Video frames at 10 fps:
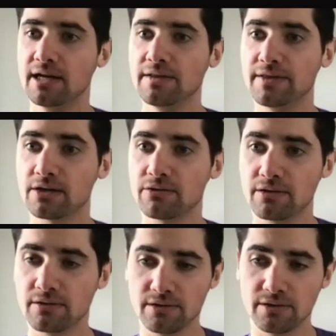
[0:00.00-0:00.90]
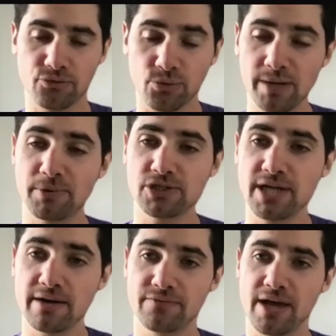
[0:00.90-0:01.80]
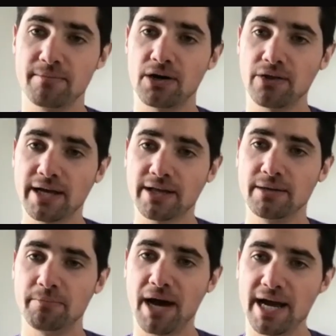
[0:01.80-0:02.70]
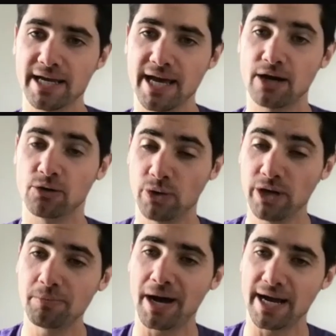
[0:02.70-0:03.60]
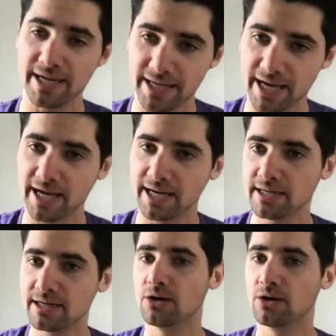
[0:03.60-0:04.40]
3% of them are likely to buy again or will buy again